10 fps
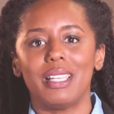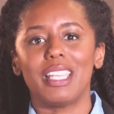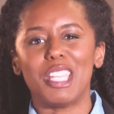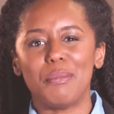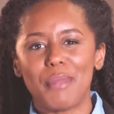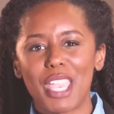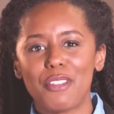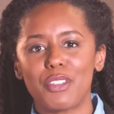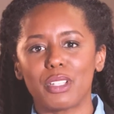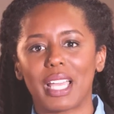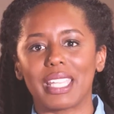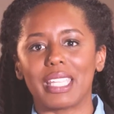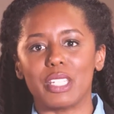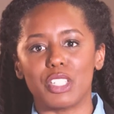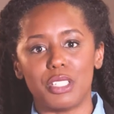It may feel like it
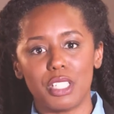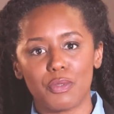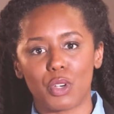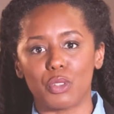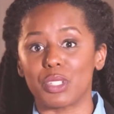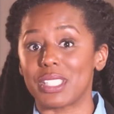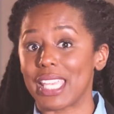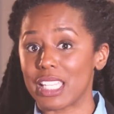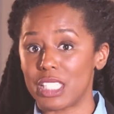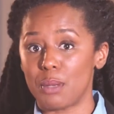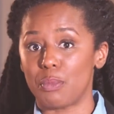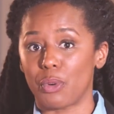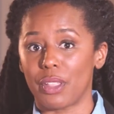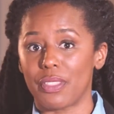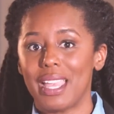is difficult to take a deep
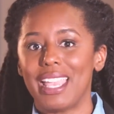breath,